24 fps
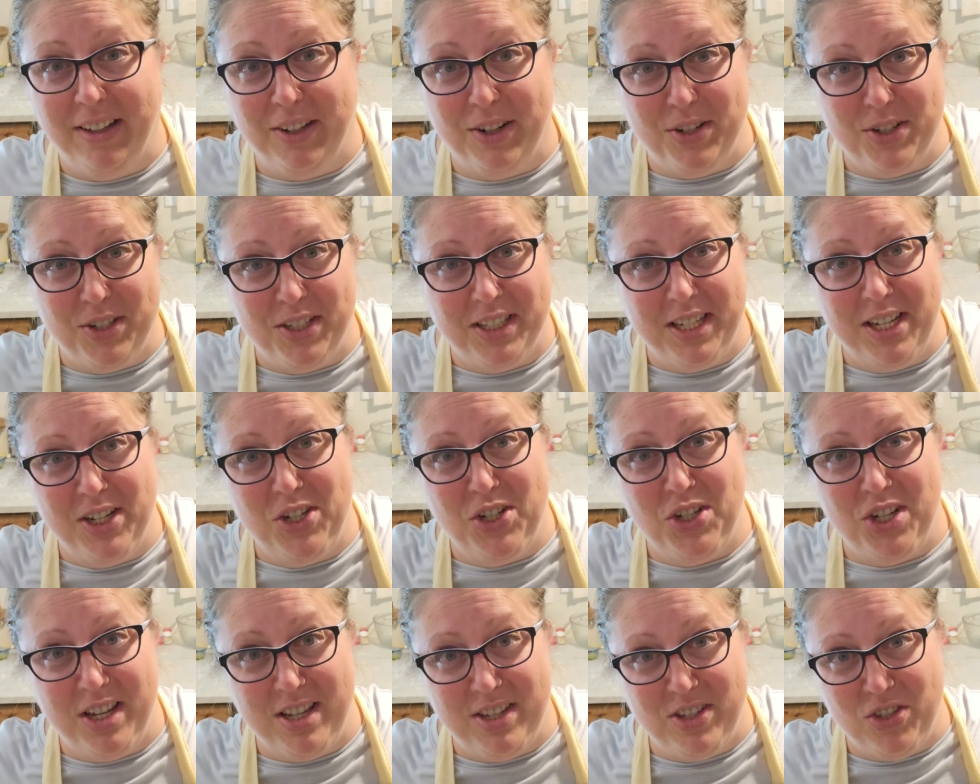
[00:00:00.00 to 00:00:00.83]
They're
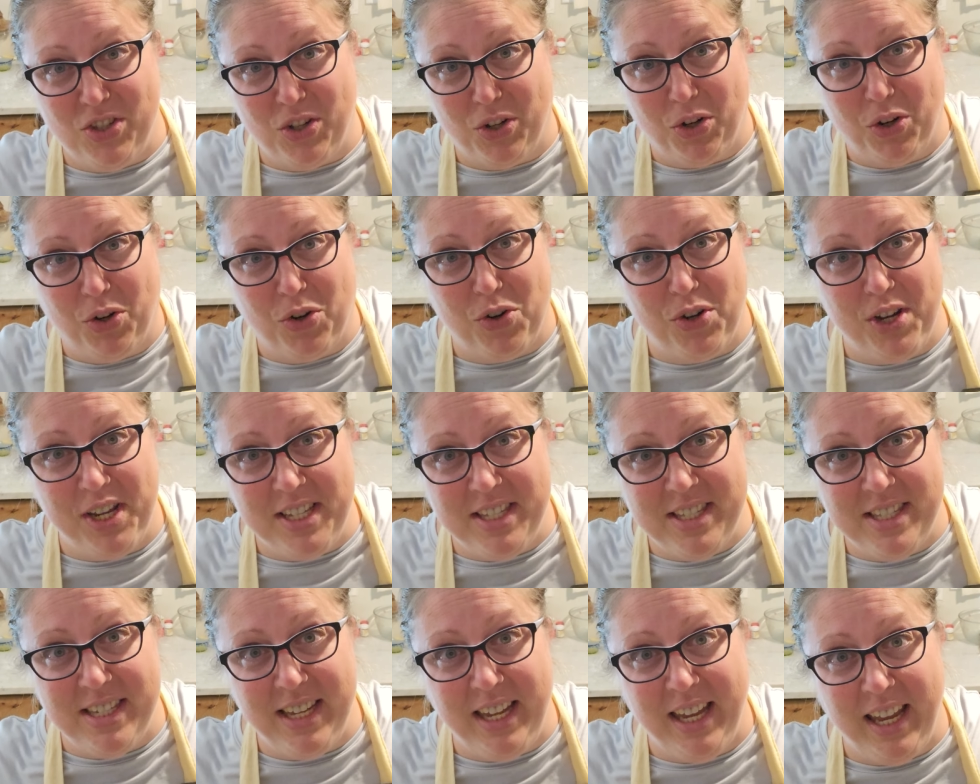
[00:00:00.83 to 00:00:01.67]
delicious, they're
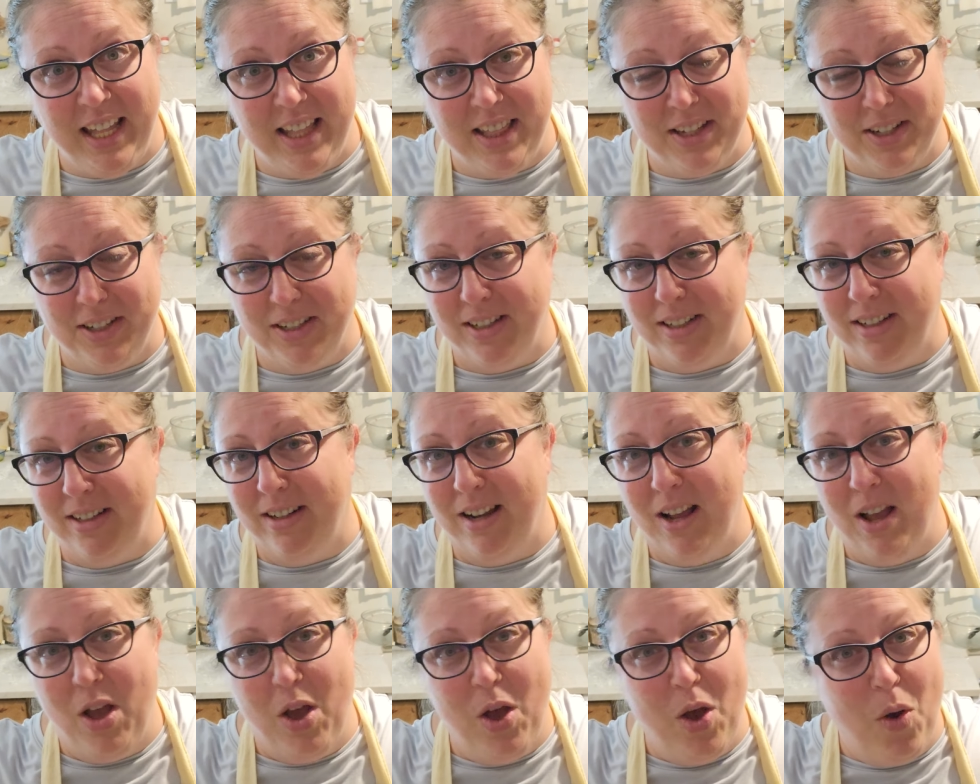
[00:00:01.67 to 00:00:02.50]
greasy,
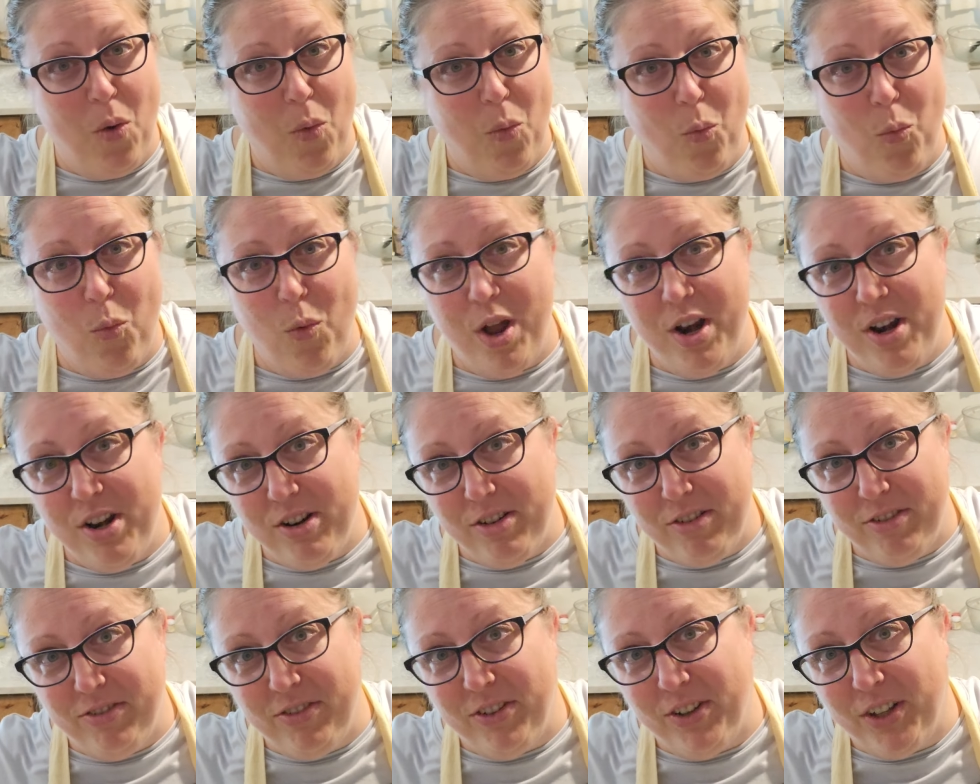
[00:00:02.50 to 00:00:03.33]
they're
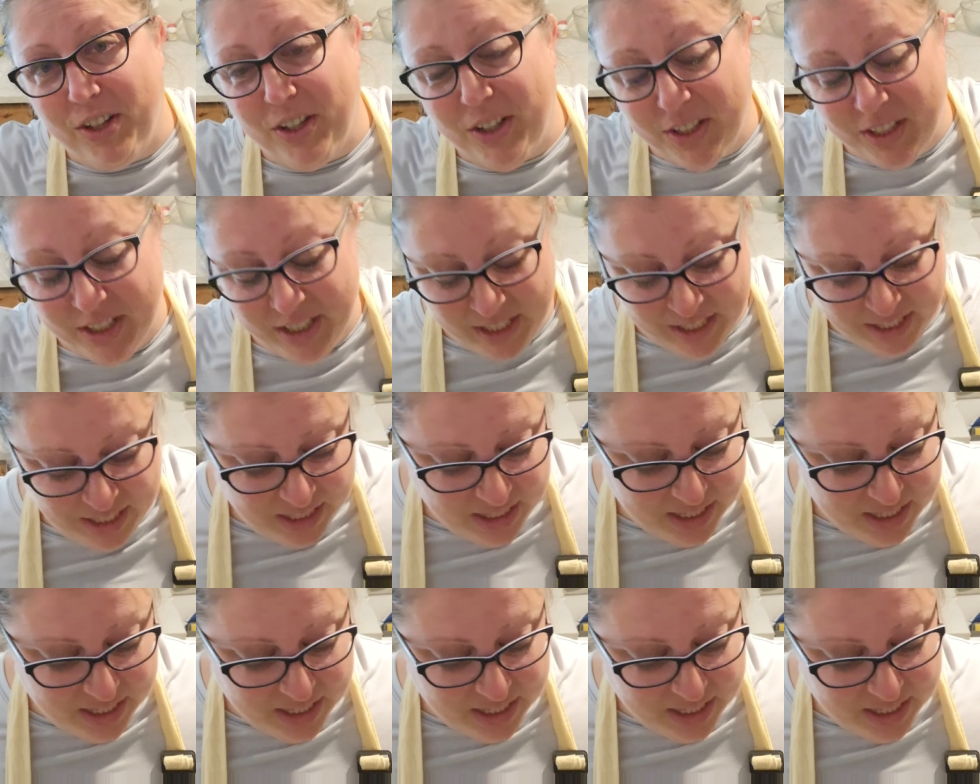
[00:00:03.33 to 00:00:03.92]
wonderful.